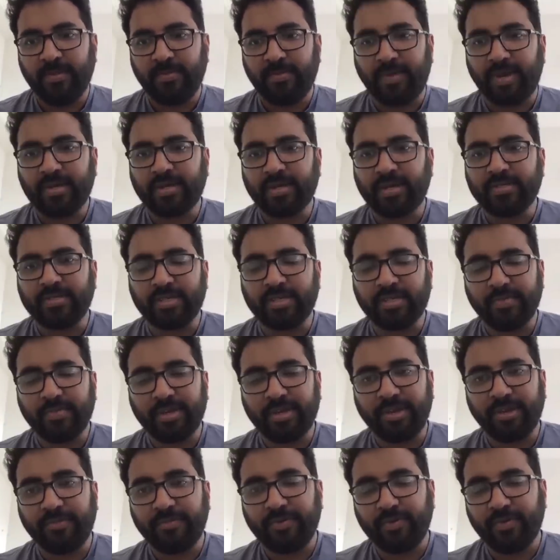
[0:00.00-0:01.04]
One concern
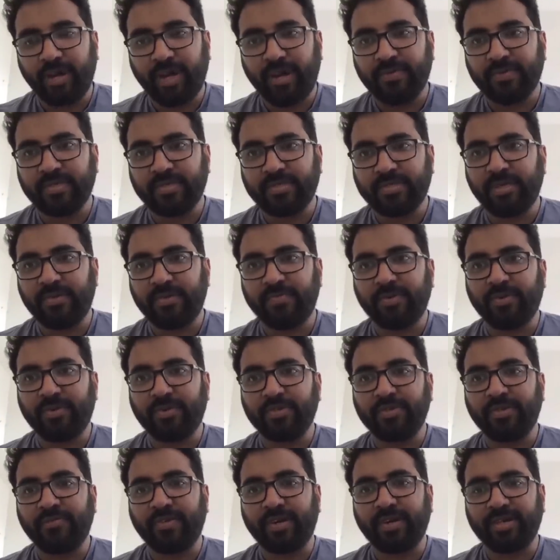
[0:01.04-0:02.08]
many of you have is that
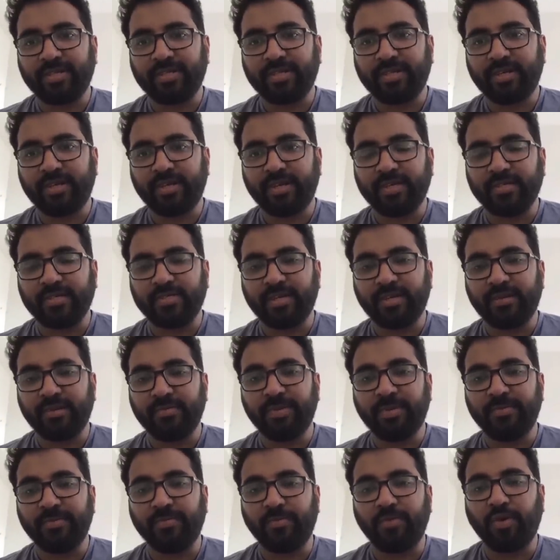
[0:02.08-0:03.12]
because of additional days, there
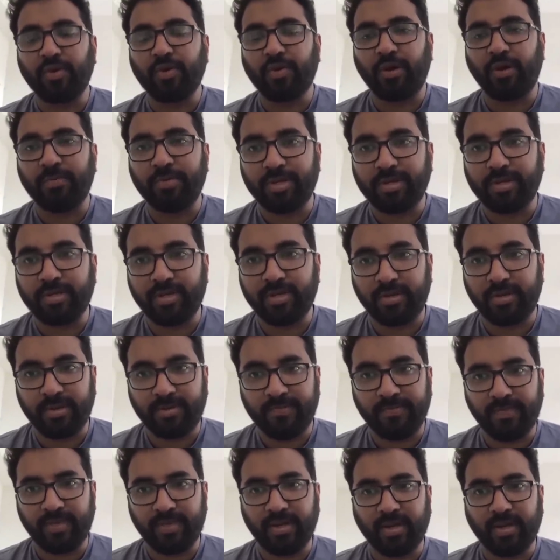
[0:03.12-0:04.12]
will be more competition.